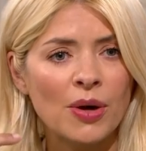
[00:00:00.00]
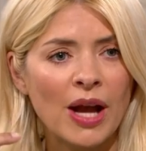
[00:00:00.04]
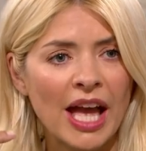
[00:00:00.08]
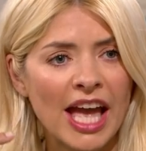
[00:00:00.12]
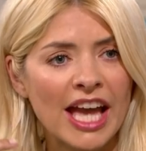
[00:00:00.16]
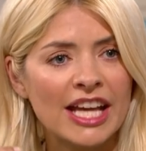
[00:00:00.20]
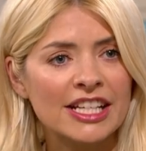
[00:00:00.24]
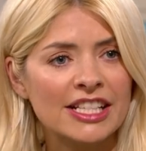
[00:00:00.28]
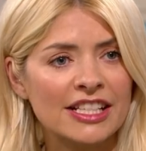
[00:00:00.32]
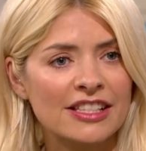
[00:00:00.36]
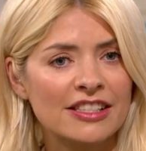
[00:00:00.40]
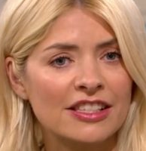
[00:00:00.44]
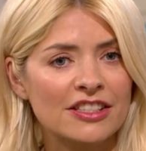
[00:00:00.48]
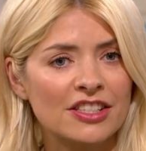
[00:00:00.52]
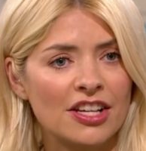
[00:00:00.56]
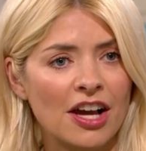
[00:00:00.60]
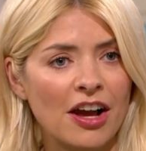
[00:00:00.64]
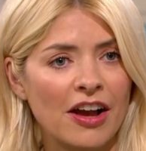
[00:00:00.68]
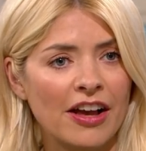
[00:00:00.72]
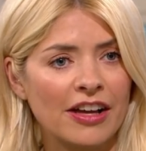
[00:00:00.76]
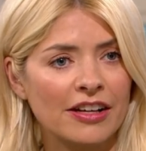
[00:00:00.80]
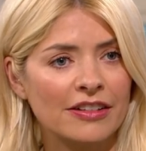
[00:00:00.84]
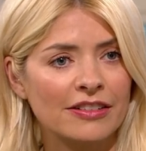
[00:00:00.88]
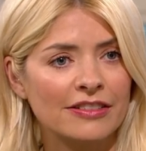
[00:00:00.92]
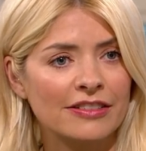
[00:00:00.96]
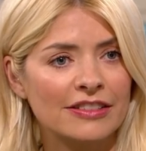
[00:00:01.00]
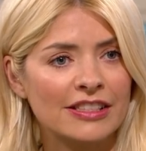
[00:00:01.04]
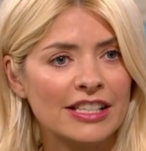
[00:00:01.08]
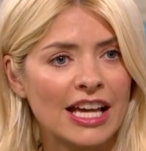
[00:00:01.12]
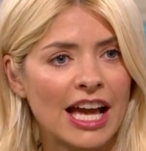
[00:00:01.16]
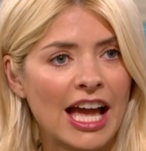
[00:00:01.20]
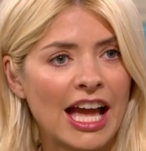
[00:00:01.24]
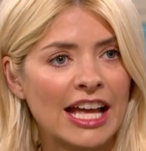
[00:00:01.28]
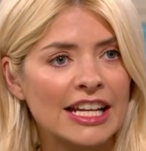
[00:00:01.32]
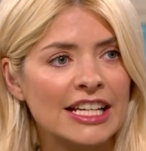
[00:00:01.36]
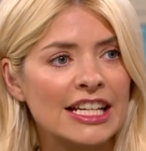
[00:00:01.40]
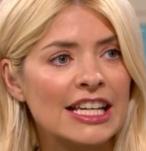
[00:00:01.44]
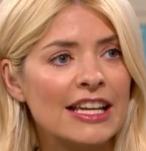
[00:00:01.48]
your head as a child
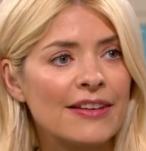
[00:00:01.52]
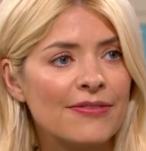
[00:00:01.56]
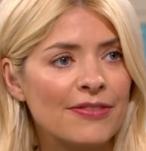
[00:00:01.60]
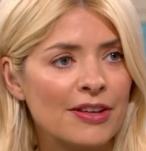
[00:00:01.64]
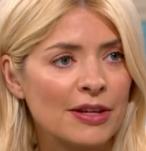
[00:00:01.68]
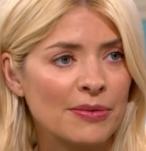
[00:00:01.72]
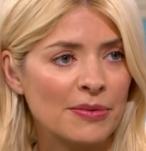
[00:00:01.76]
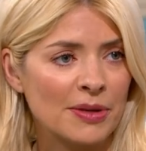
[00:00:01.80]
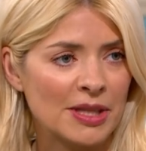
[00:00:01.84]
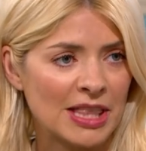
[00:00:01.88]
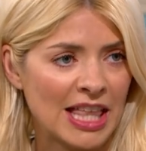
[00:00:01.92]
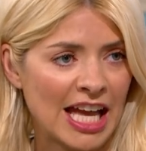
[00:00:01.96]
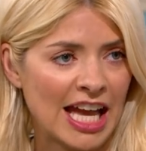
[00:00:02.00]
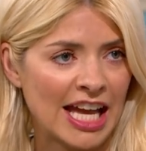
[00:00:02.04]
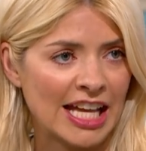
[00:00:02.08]
and living with